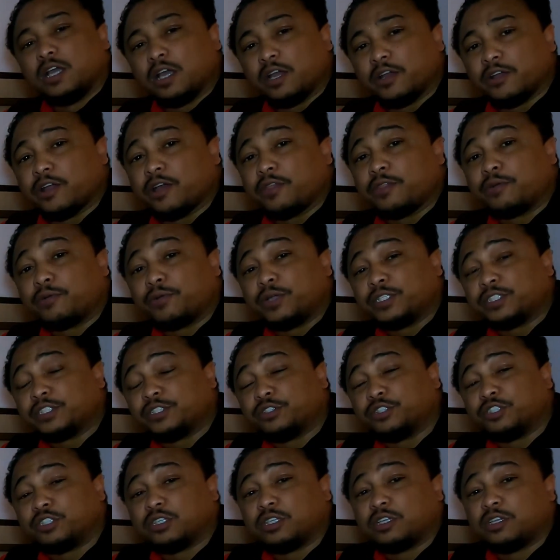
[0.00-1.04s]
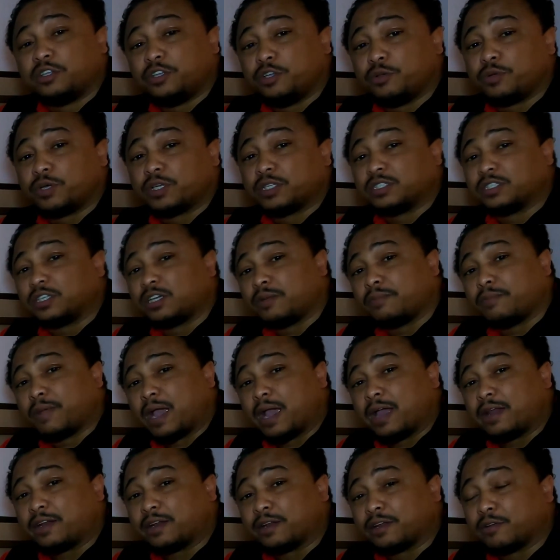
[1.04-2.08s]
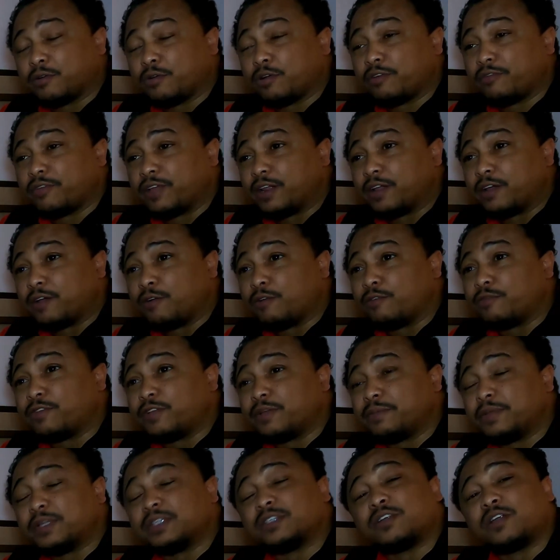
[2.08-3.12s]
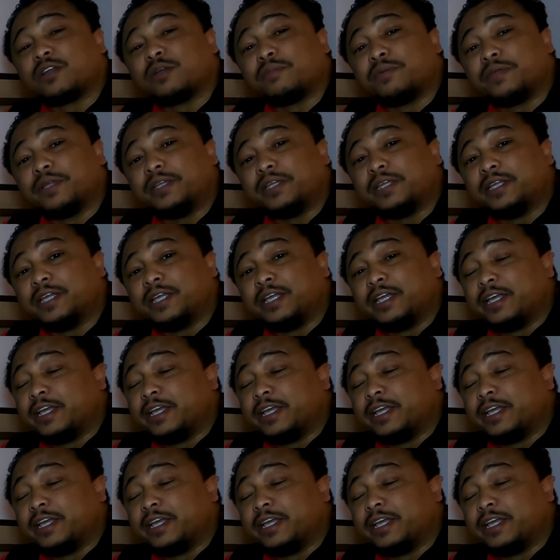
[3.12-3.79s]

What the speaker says: Another reason you would consider buying a Corvette over MSRP